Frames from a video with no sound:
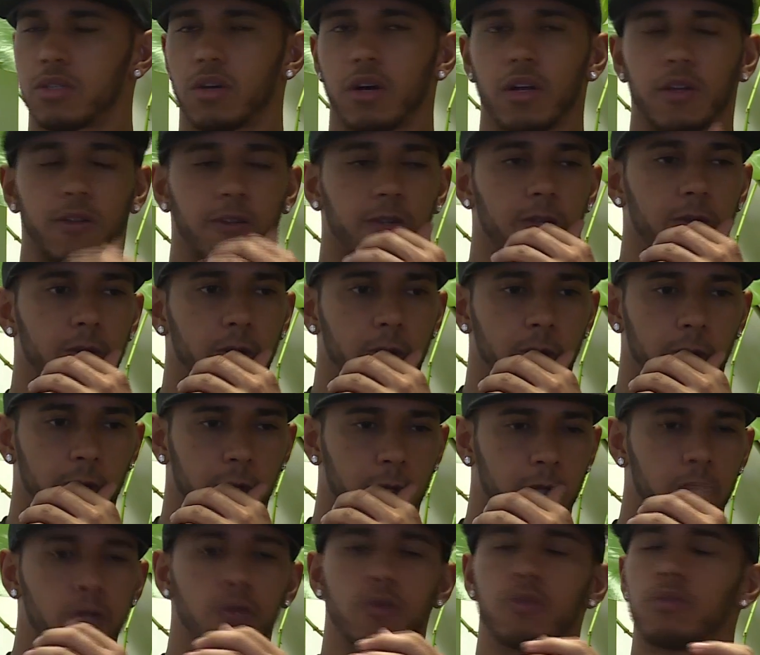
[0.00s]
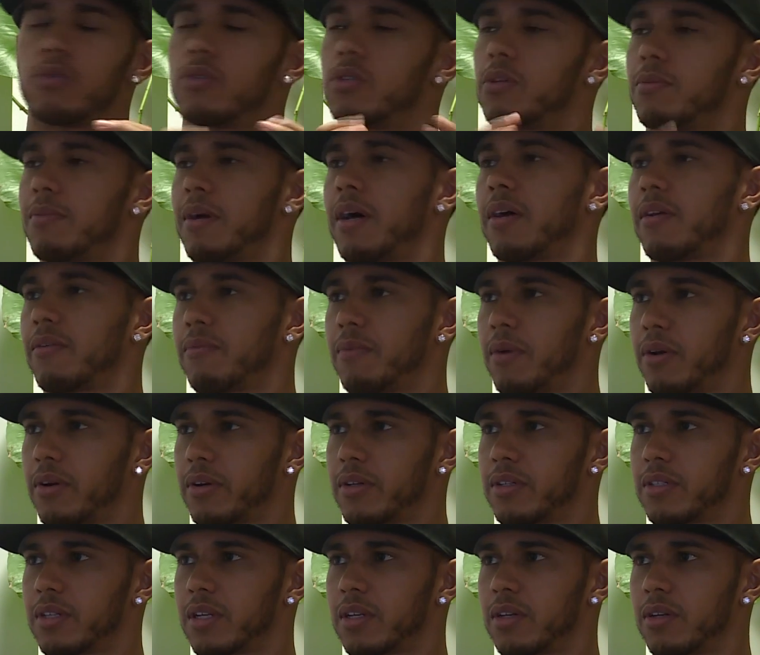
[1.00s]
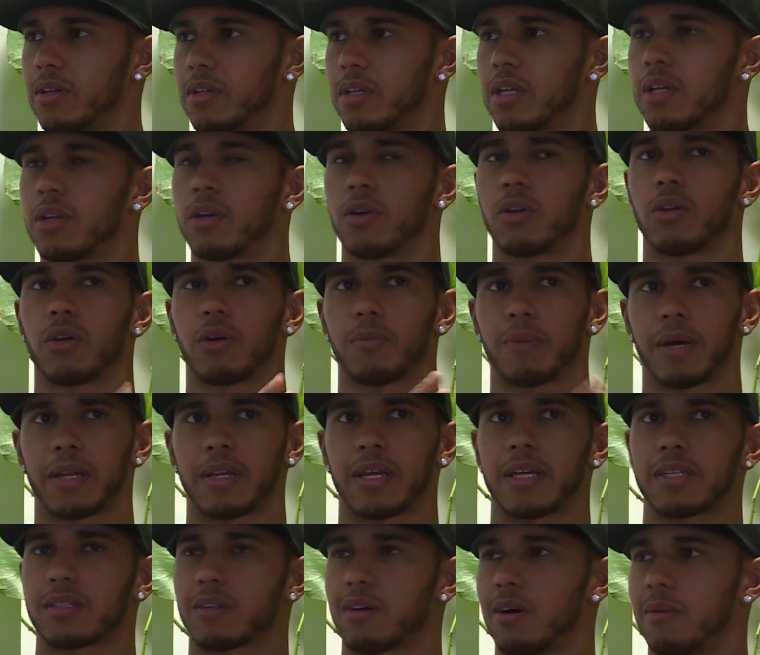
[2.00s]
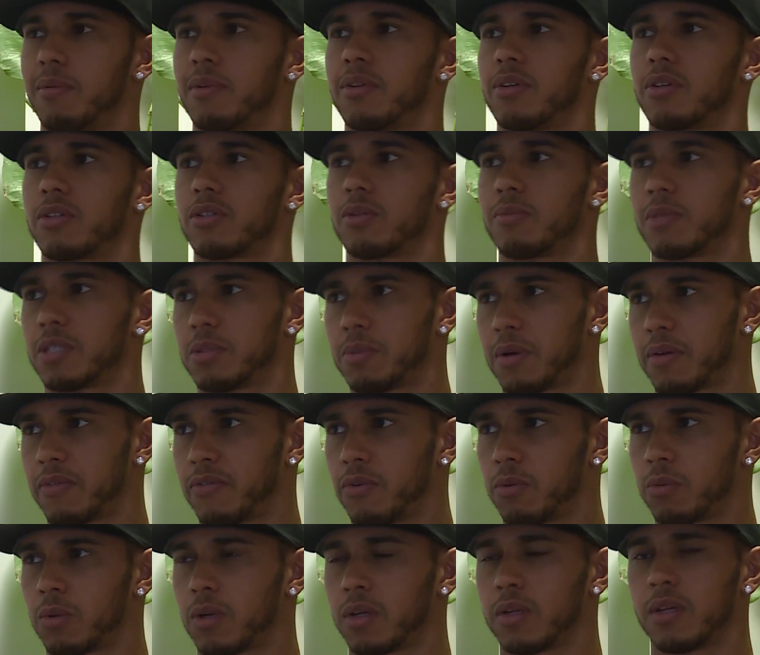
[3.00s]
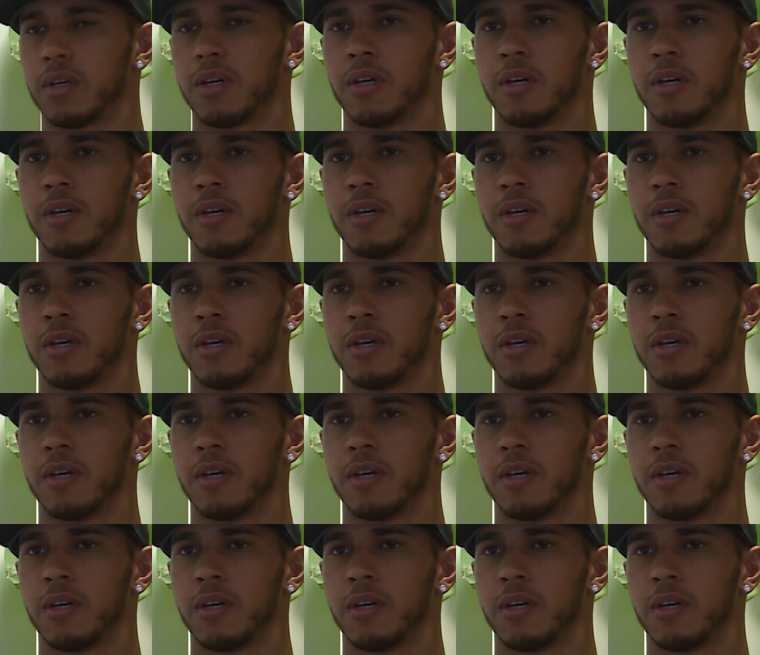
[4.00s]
there's not a huge amount of Americans that they know a lot about NASCAR, but not so much about Formula 1.